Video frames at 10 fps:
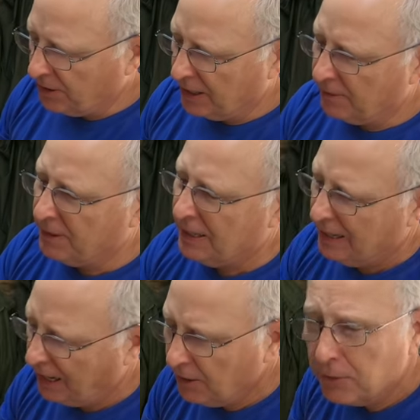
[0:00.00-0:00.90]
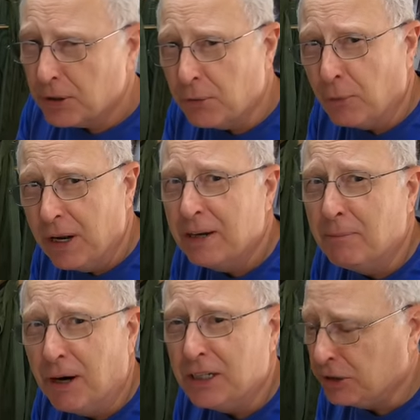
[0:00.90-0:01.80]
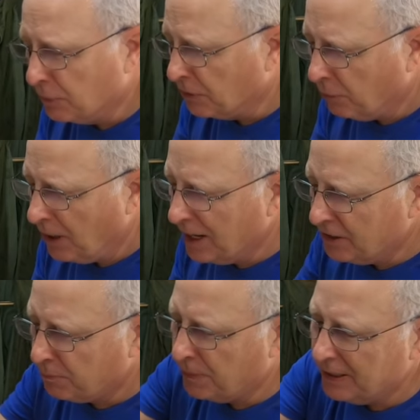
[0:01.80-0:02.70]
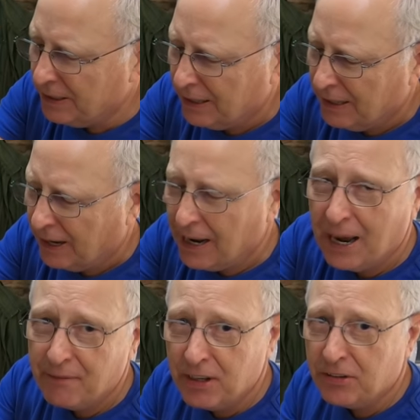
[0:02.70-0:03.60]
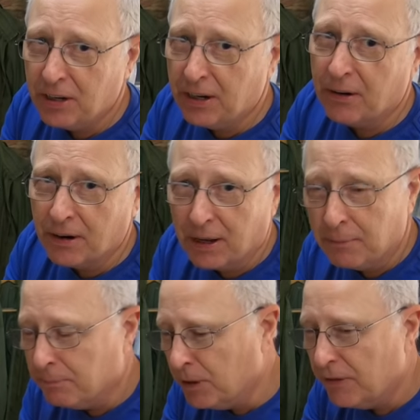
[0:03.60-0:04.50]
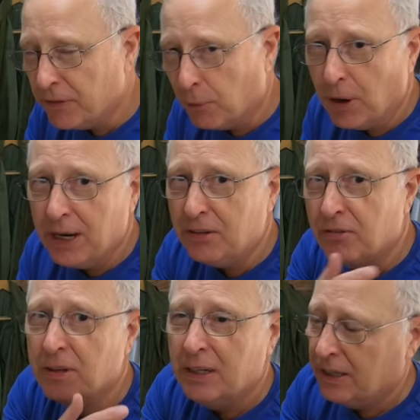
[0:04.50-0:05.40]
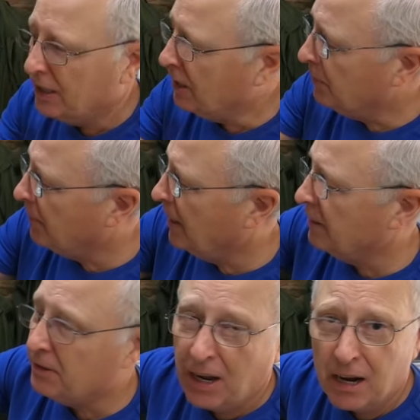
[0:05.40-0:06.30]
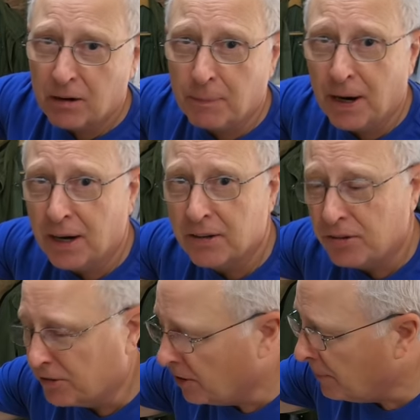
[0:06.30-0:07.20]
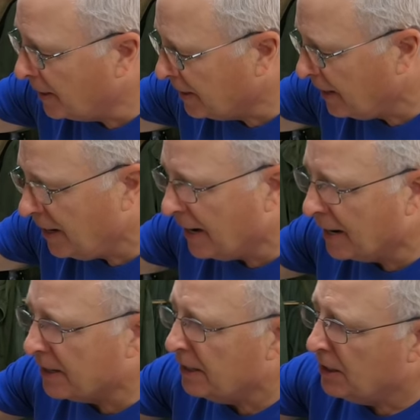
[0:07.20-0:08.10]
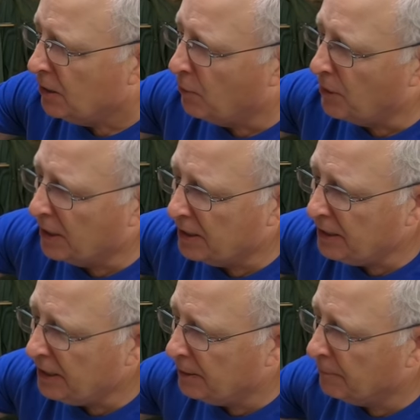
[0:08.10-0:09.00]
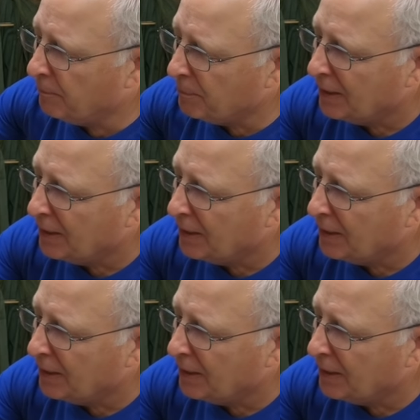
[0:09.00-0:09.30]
Now, I don't really rig much with weights, but I have these here and I'll move the weights into my tackle box that's on my kayak when I need them.